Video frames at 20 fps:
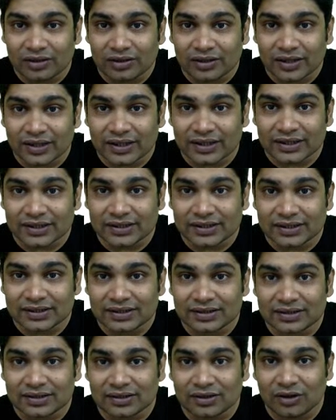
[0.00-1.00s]
Okay, this
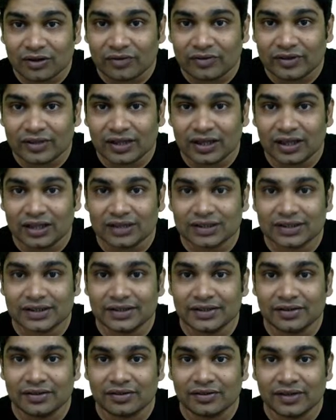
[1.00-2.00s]
is often asked in
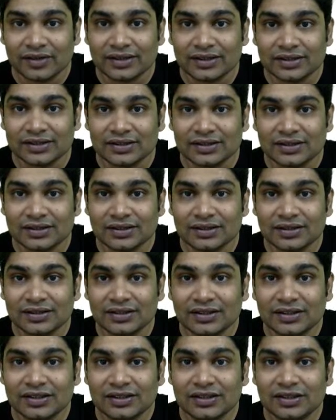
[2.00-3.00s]
your question.
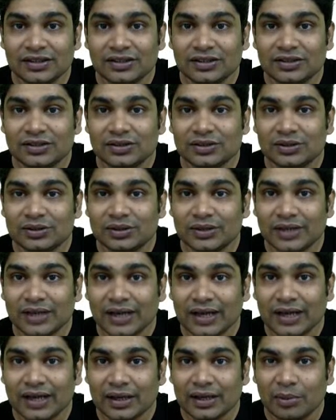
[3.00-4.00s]

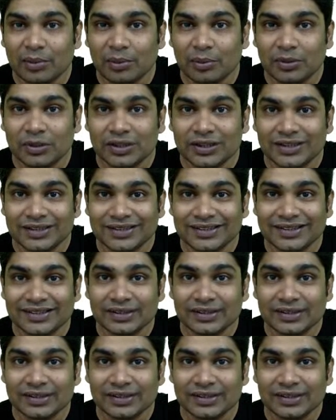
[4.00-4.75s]
Try and remember this.